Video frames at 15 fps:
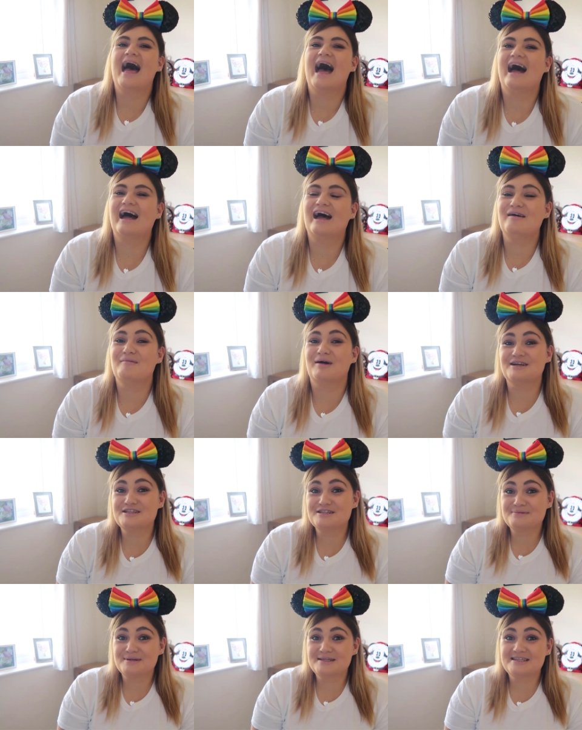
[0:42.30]
I
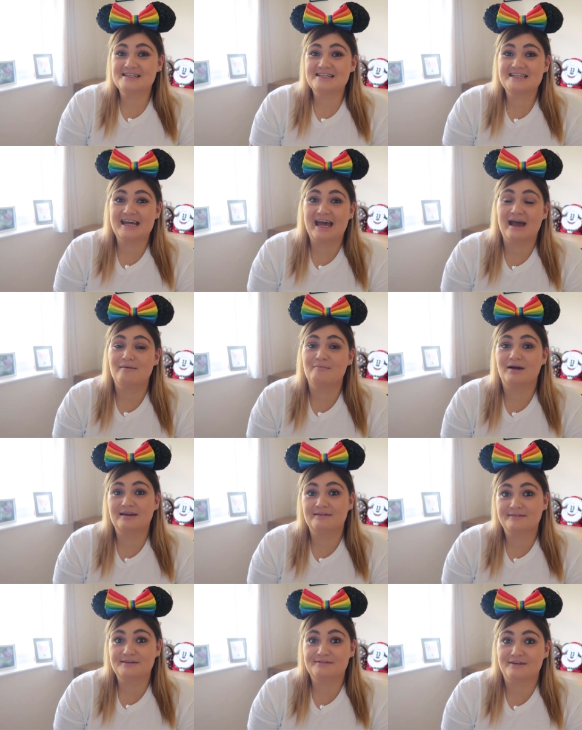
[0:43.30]
just wanted to share my
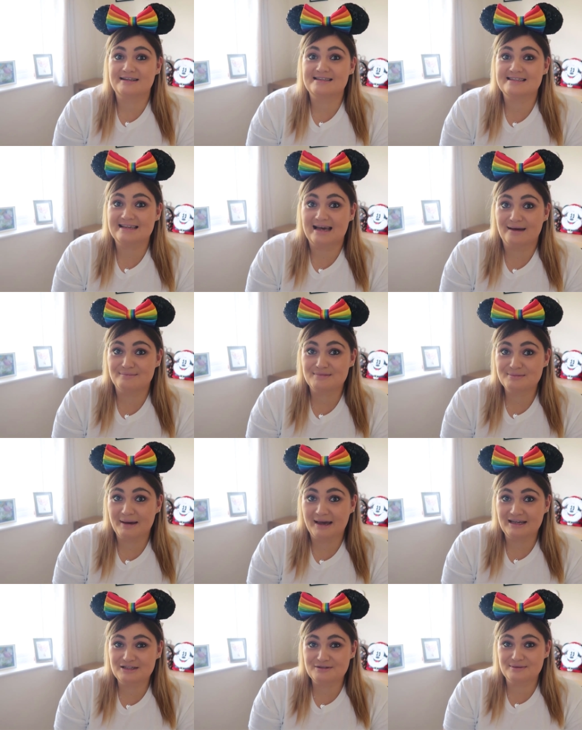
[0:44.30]
lovely friend Sam's
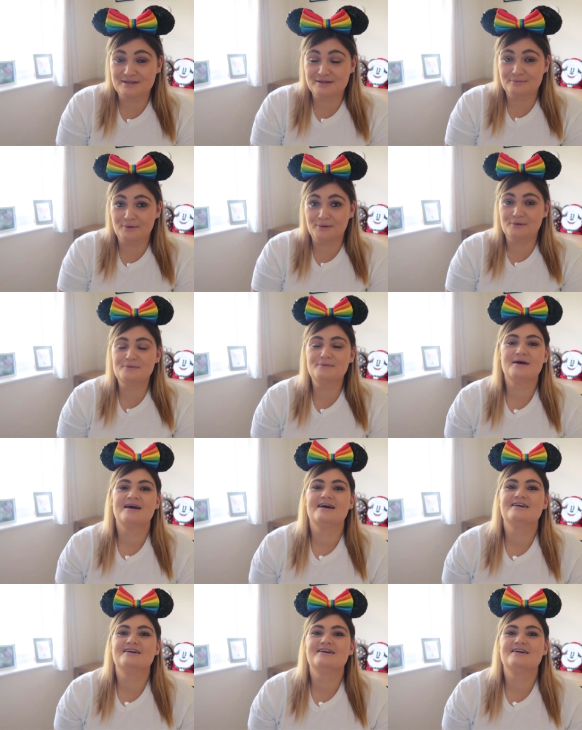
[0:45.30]
page with you all.